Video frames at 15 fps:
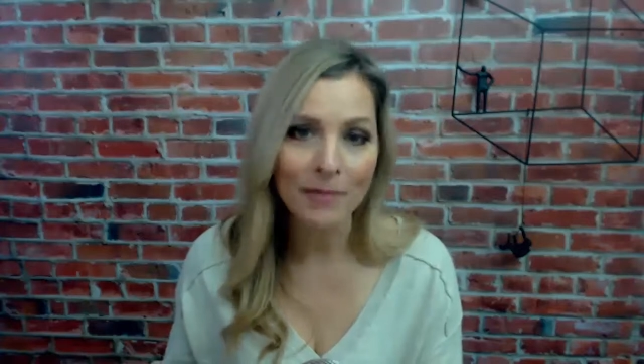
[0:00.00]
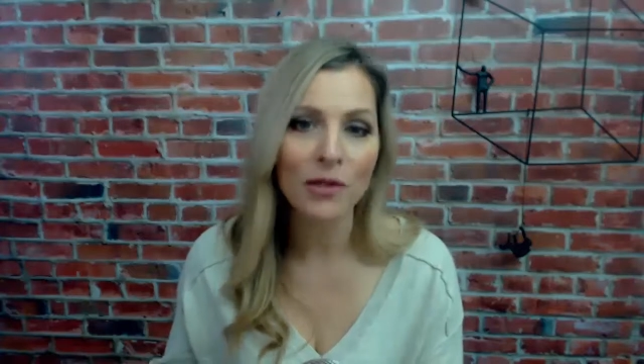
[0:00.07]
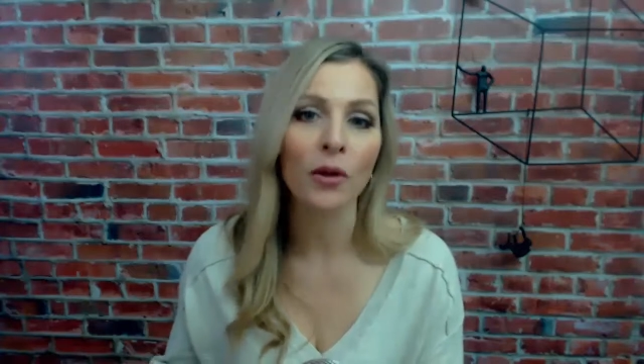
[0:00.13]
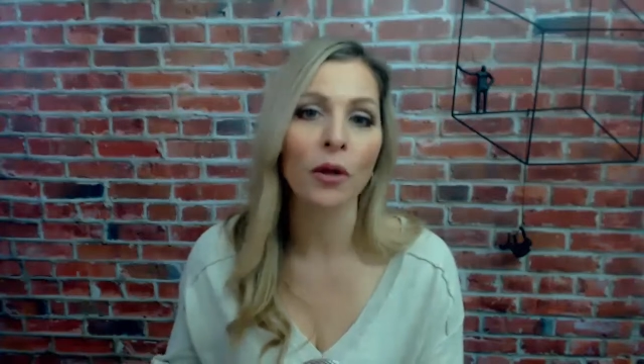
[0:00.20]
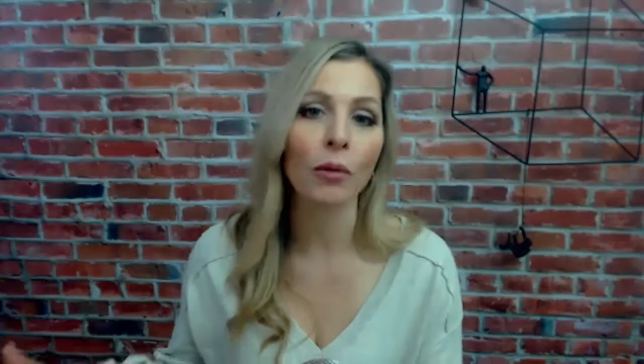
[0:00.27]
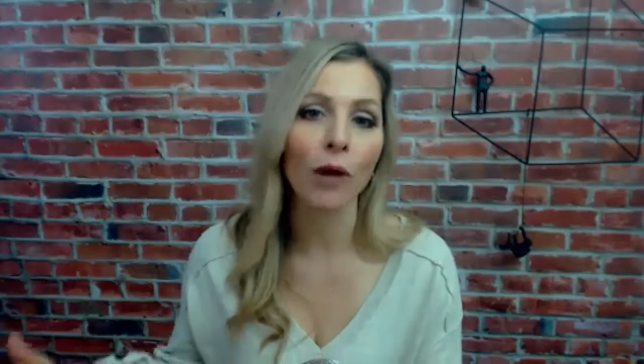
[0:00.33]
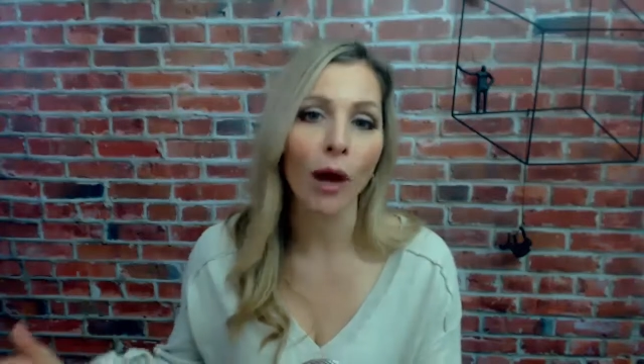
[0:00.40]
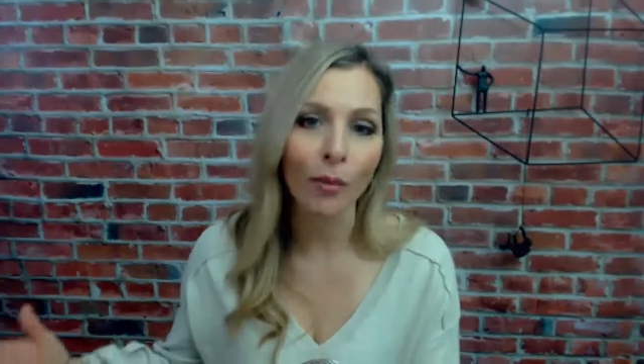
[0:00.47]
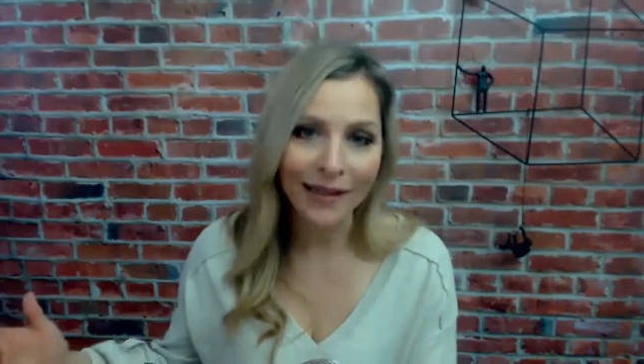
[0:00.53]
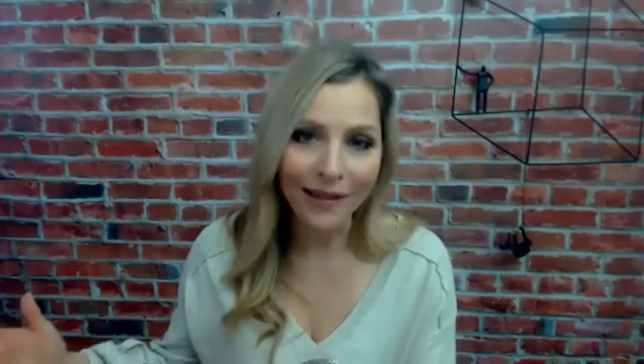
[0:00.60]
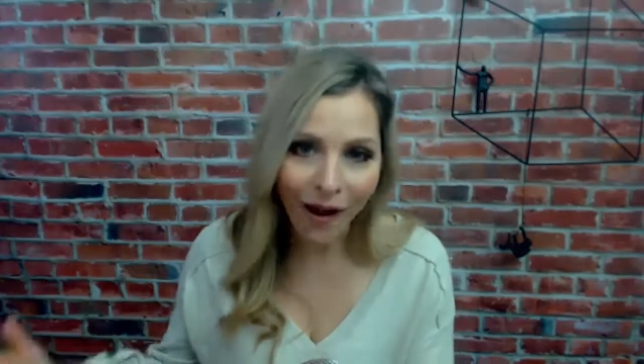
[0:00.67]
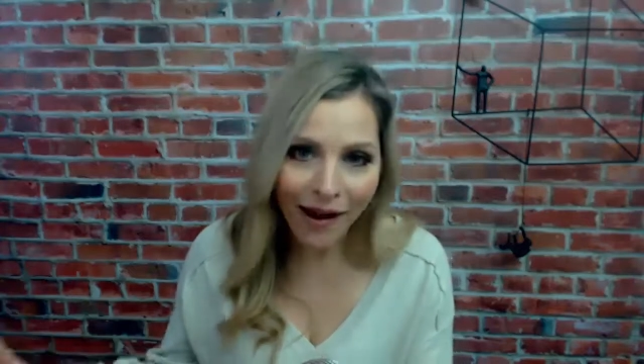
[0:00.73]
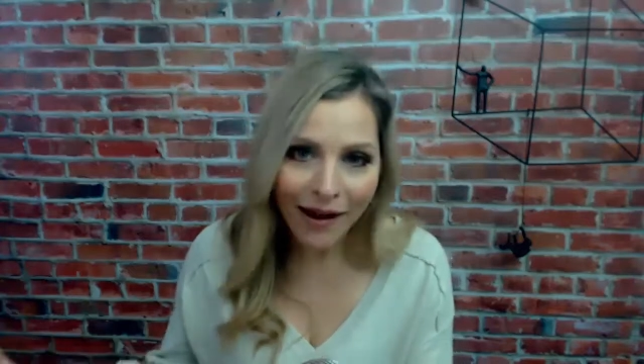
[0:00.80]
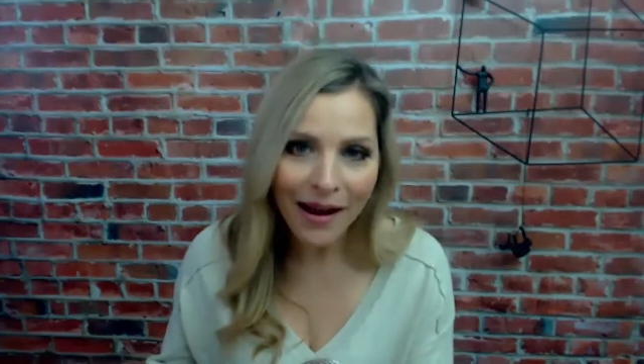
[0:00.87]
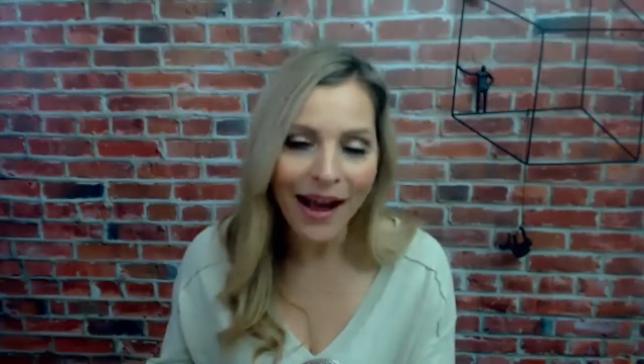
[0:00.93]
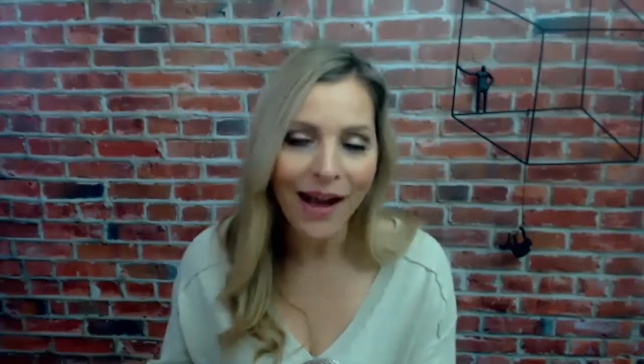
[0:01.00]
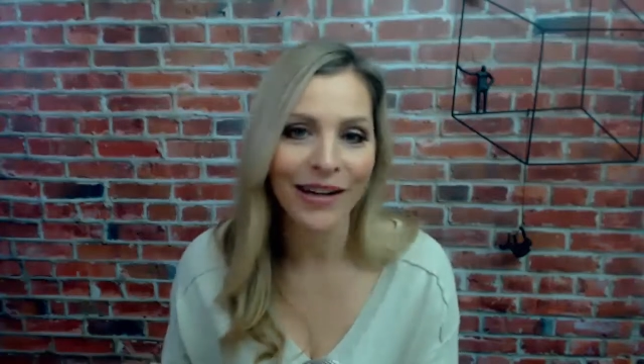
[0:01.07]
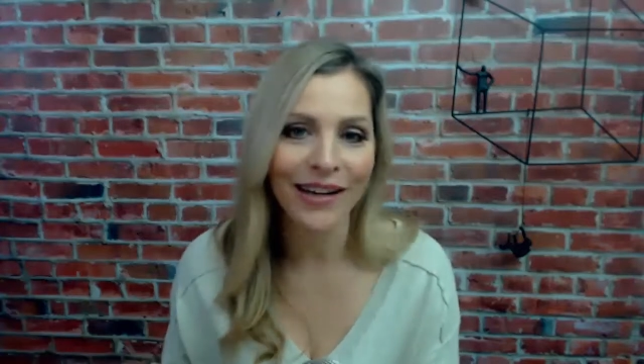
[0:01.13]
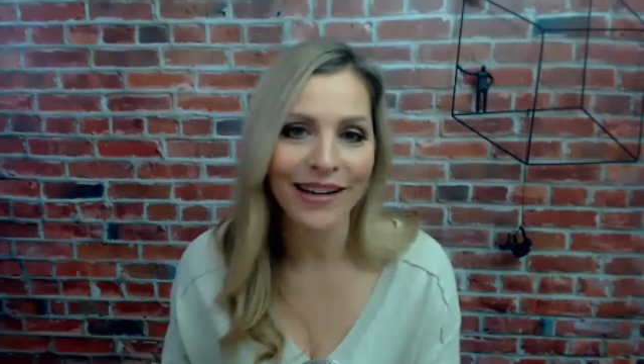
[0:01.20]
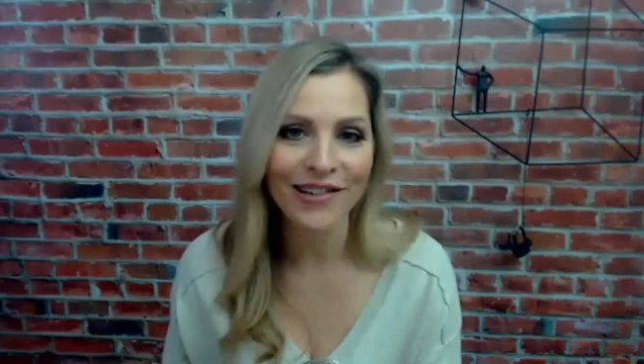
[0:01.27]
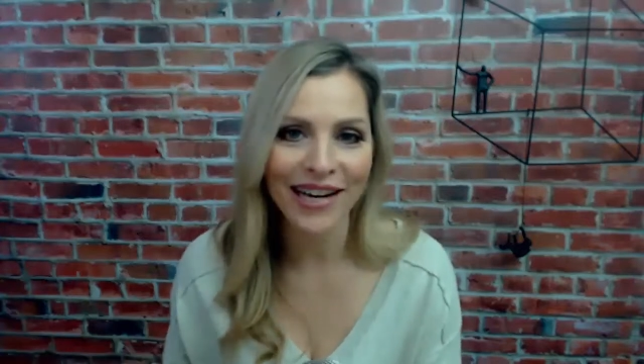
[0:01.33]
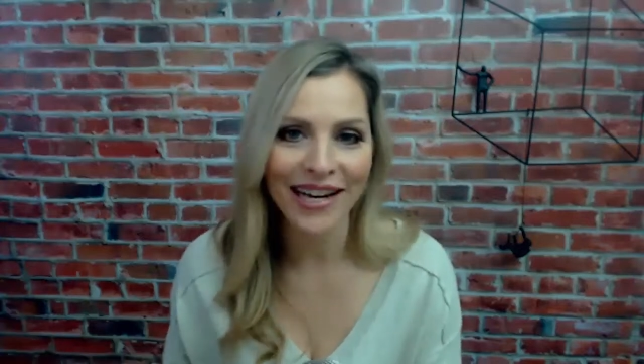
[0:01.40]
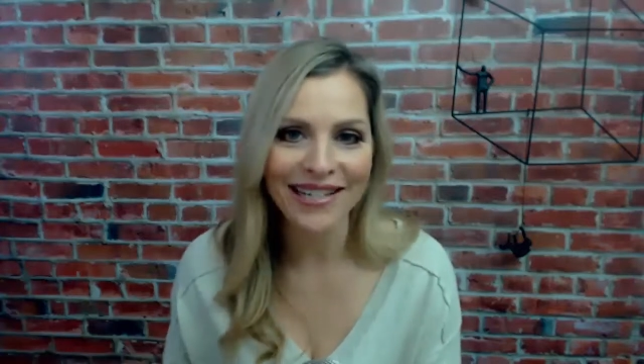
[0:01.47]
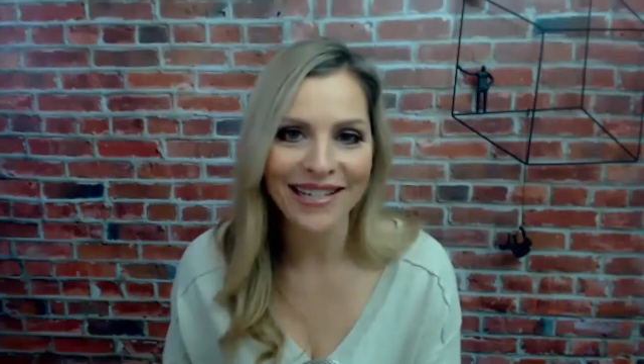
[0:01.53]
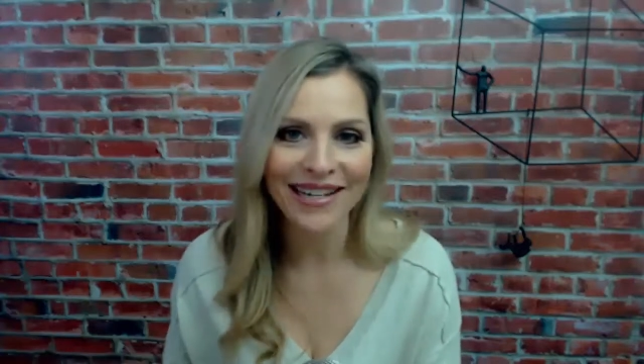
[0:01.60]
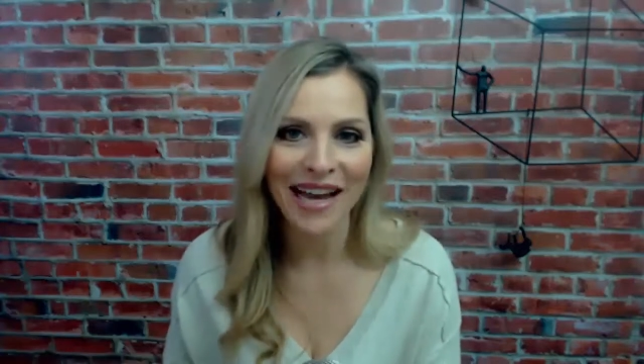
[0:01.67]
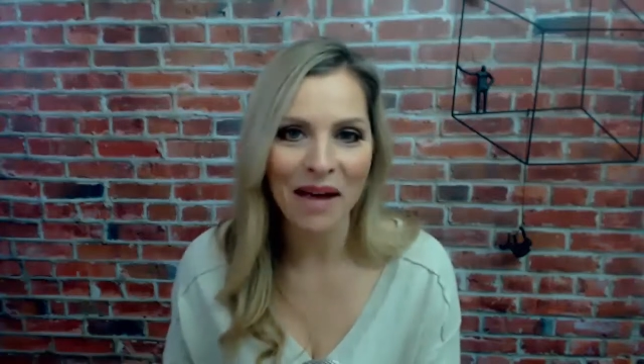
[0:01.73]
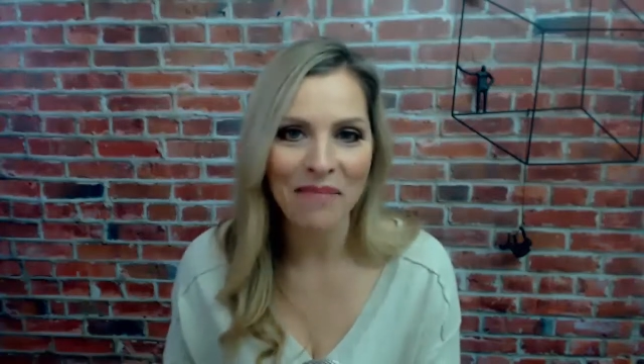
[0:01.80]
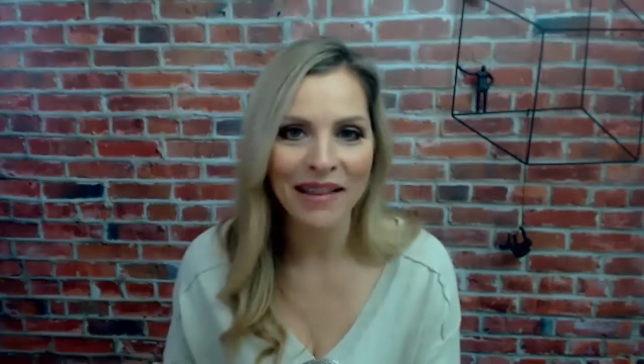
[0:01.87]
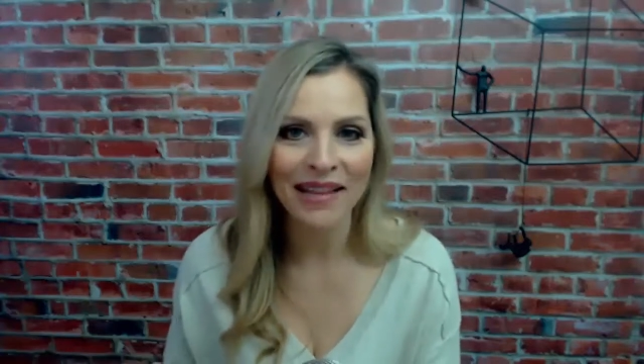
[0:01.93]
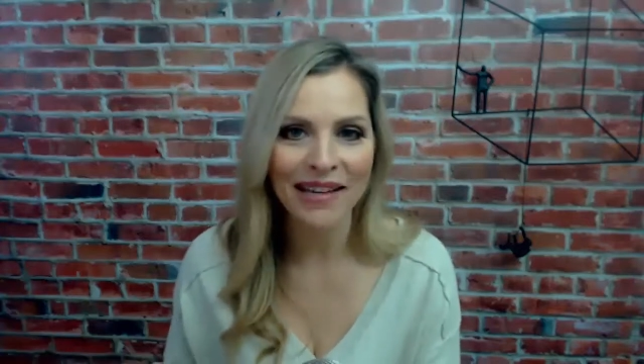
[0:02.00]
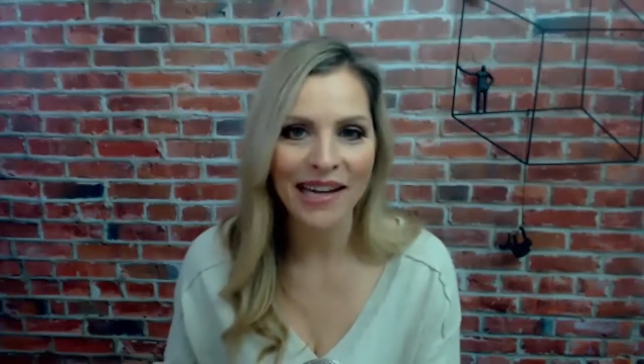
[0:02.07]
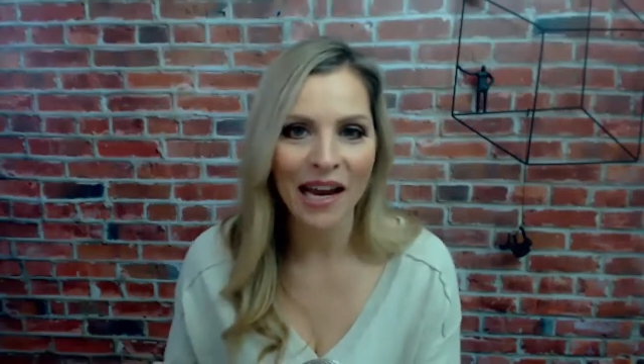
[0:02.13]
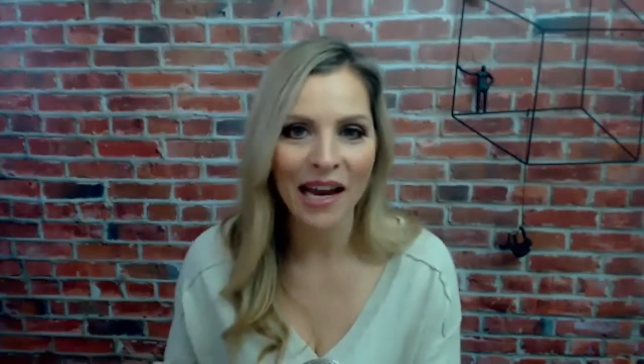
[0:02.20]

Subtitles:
So they're probably not having a chance to nap in the day.